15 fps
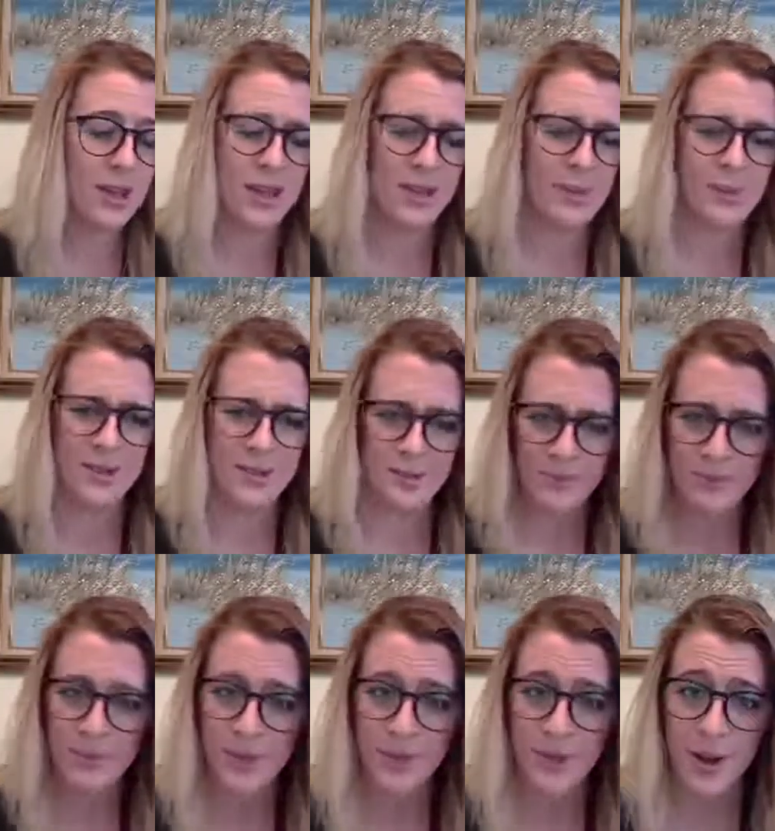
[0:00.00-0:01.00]
which is
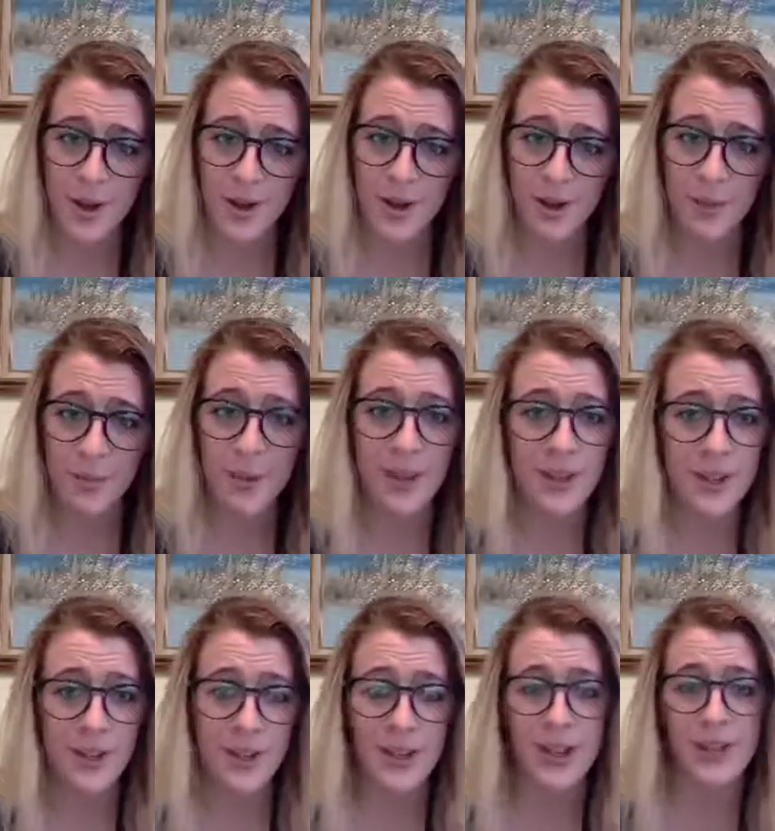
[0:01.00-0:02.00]
bizarre, but
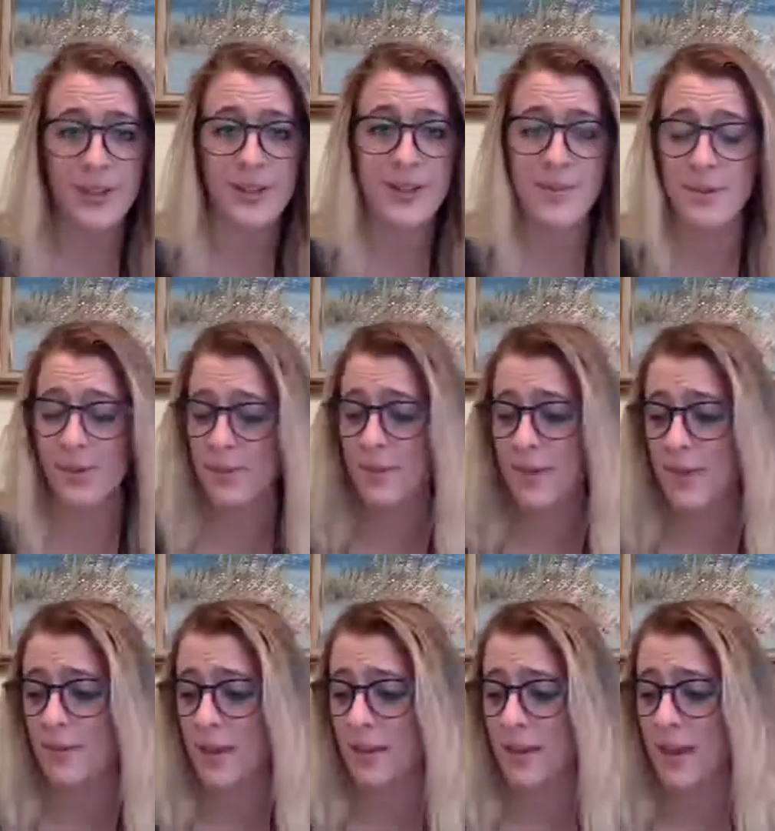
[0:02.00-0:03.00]
it seems to be the
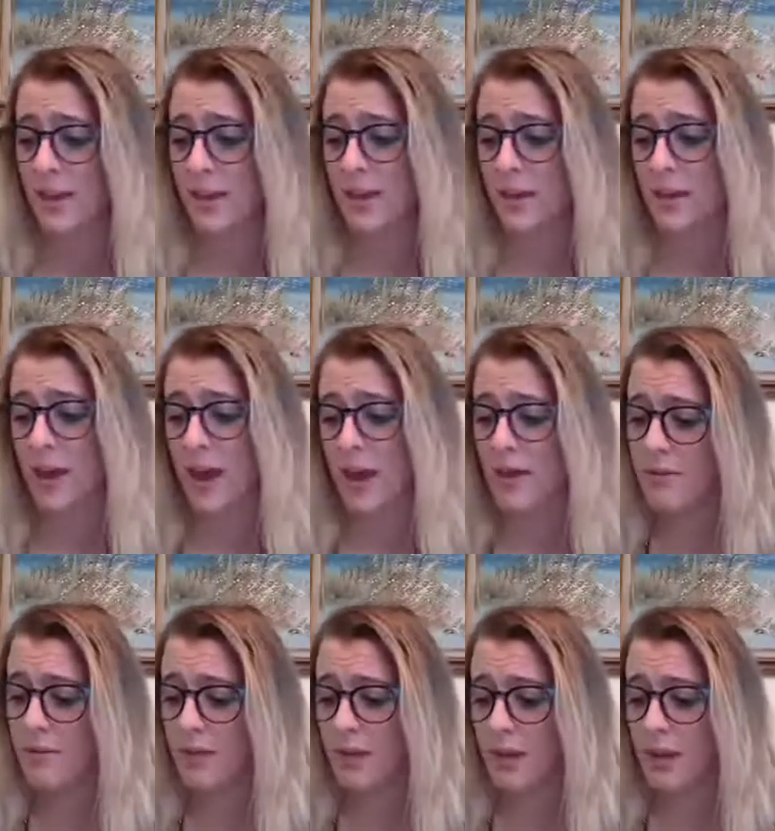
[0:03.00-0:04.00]
mentality we have.